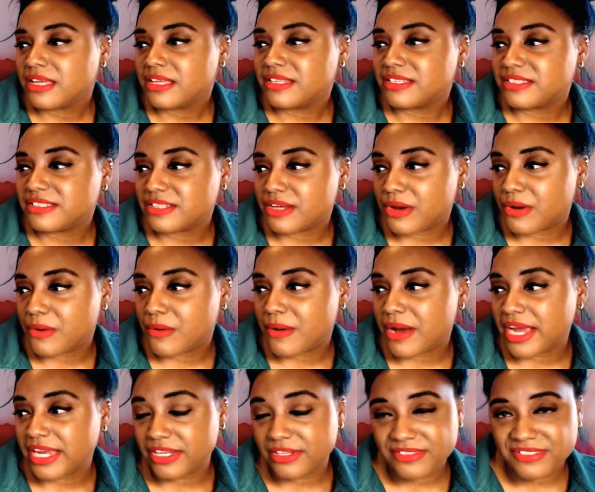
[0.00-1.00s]
So
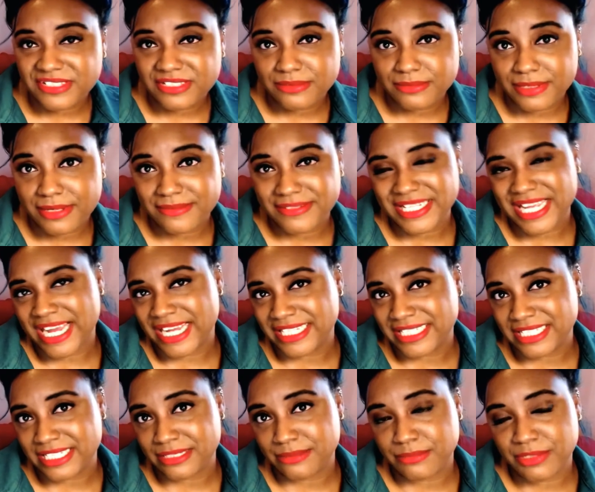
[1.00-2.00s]
I used this when I was
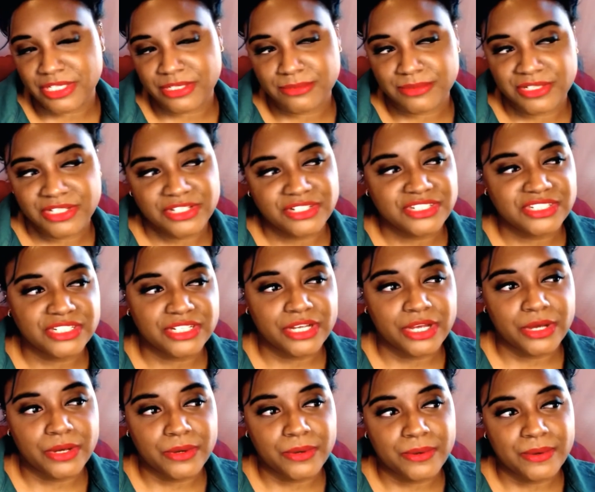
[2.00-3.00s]
acting many, many years
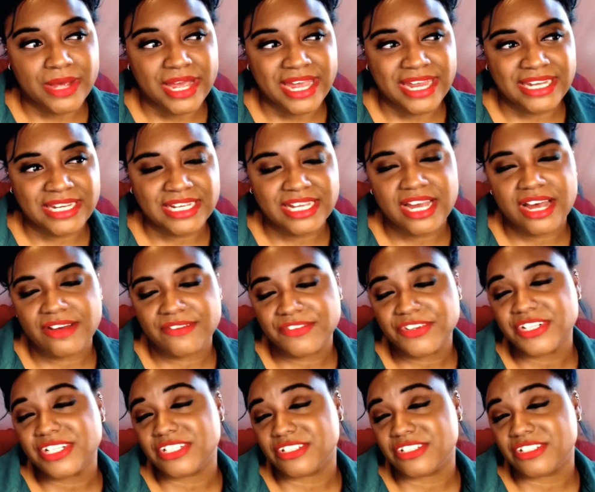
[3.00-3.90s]
ago, and it covered